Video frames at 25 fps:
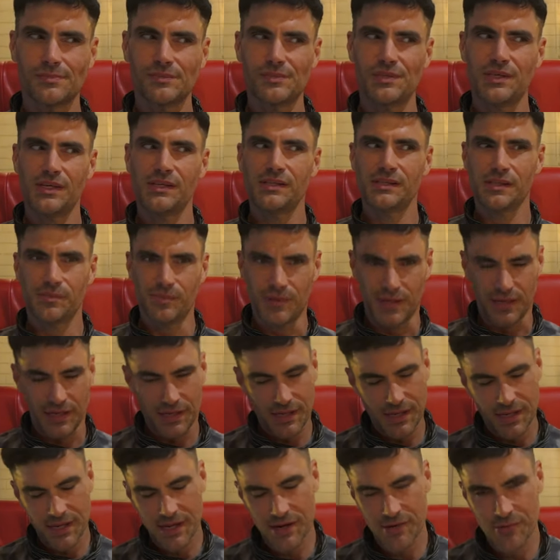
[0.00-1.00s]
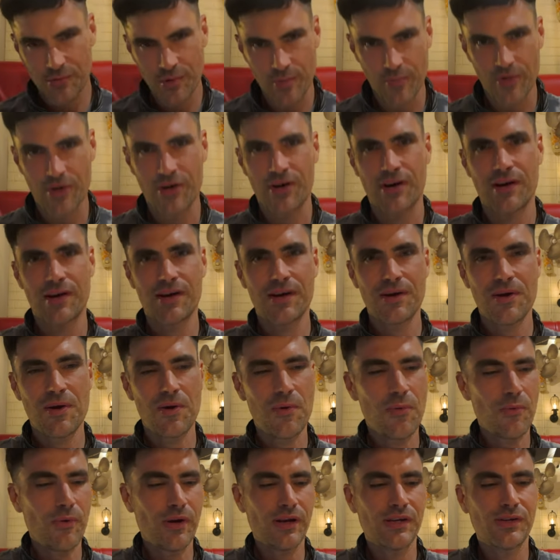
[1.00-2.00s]
Chicken something, I can't remember.
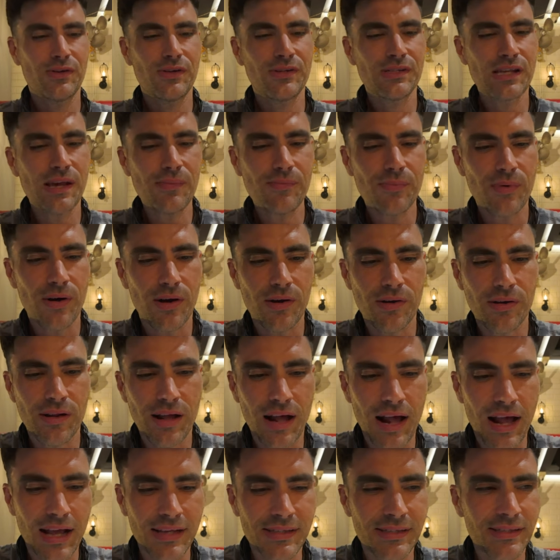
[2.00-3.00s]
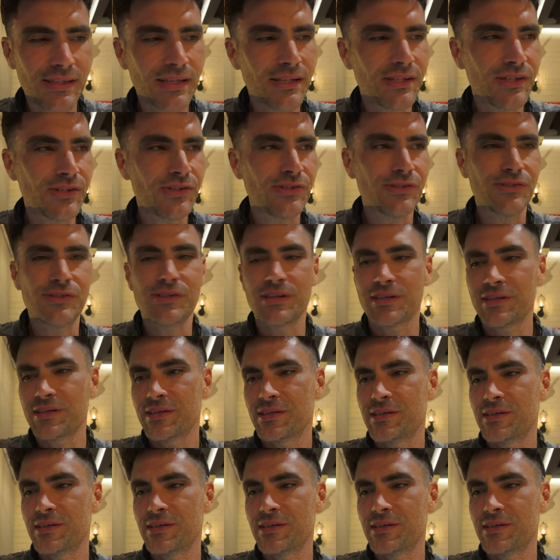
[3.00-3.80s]
When it turns up, I'll ask the dude.